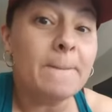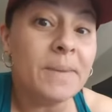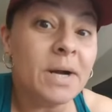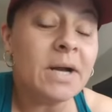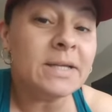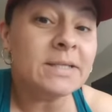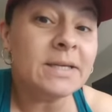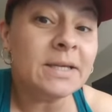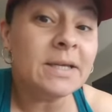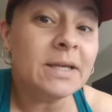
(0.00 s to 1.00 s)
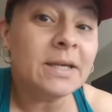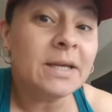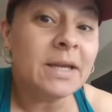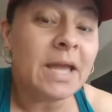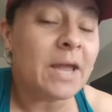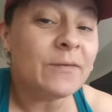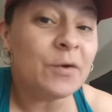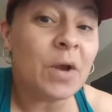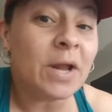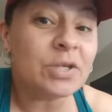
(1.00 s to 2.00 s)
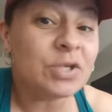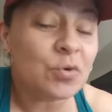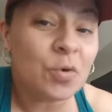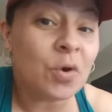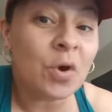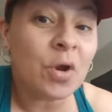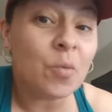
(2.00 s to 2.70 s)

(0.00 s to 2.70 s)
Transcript: but if you're not sure